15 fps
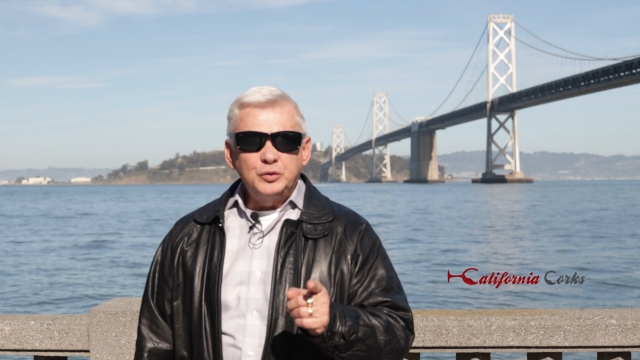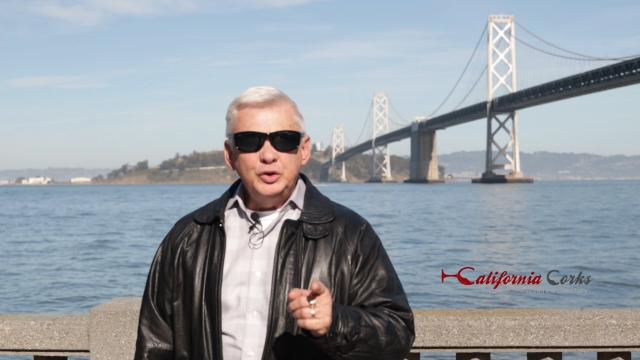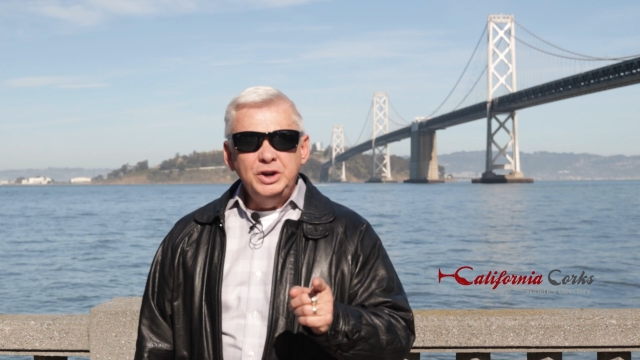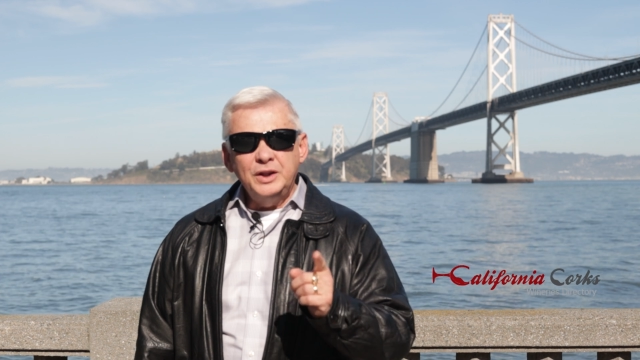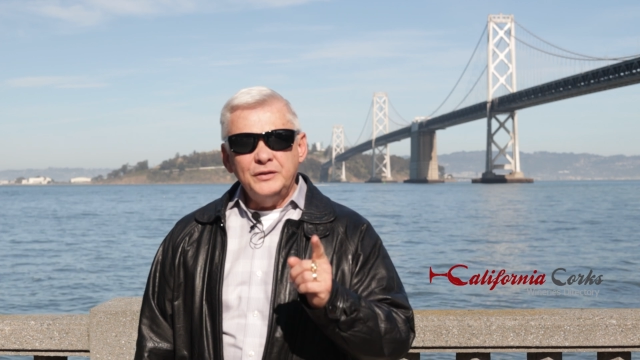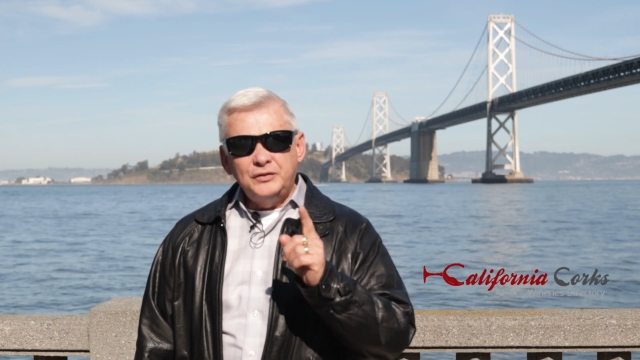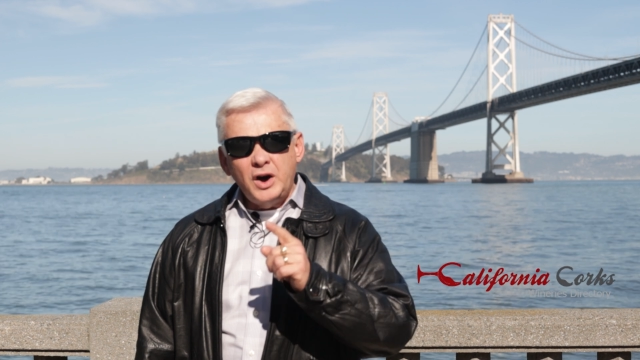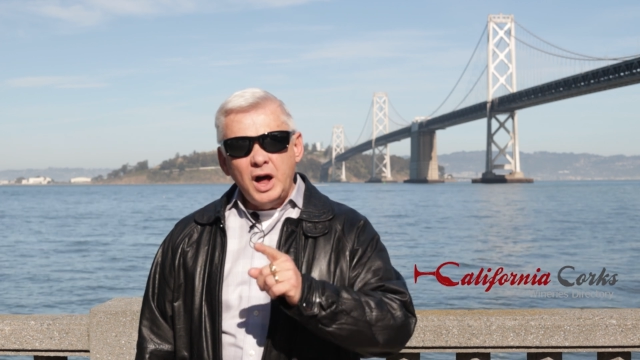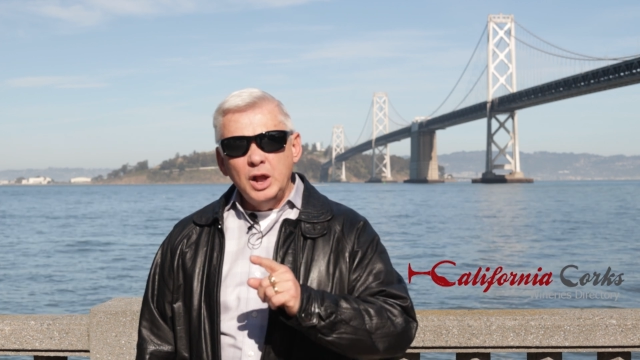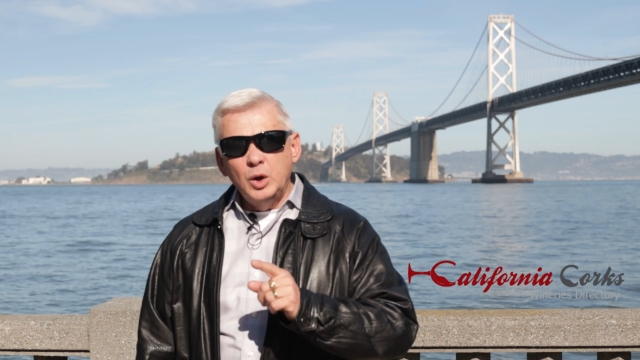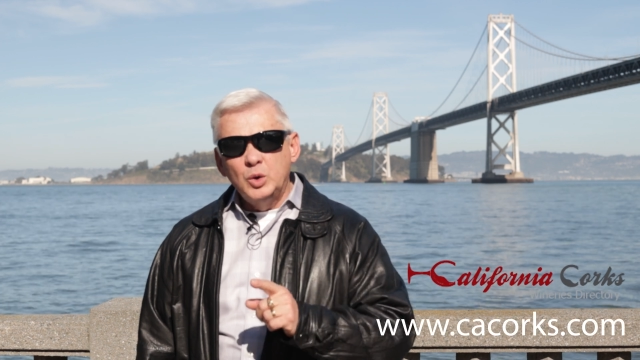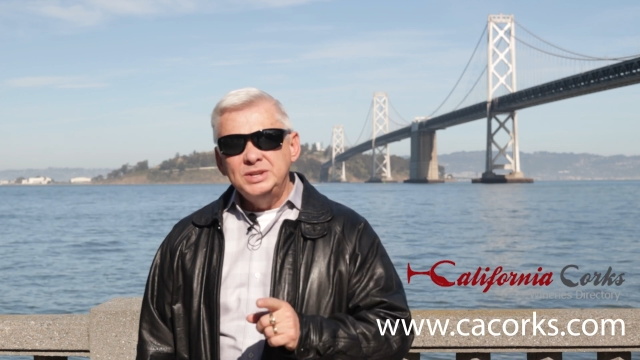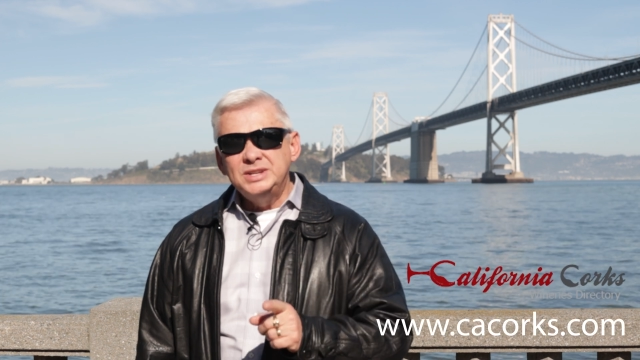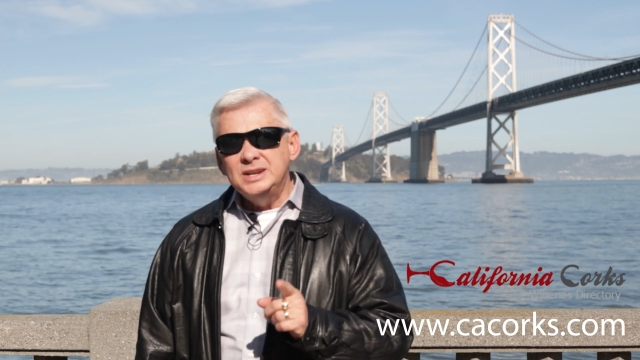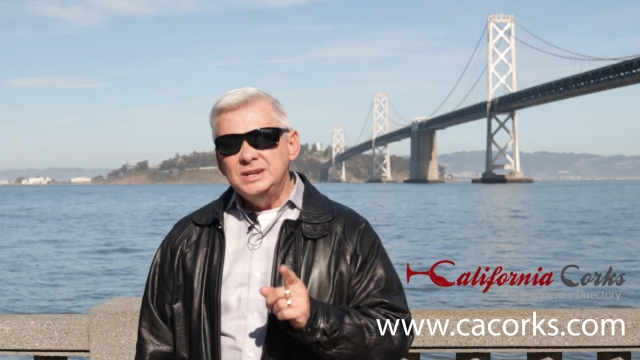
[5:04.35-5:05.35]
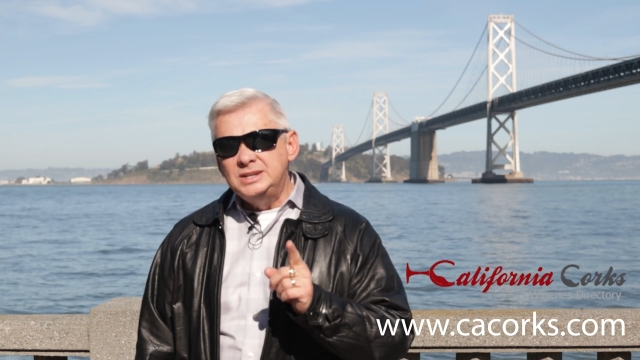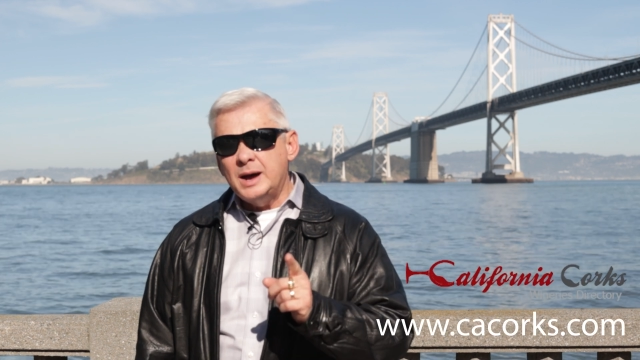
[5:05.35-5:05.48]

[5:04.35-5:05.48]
free to follow us at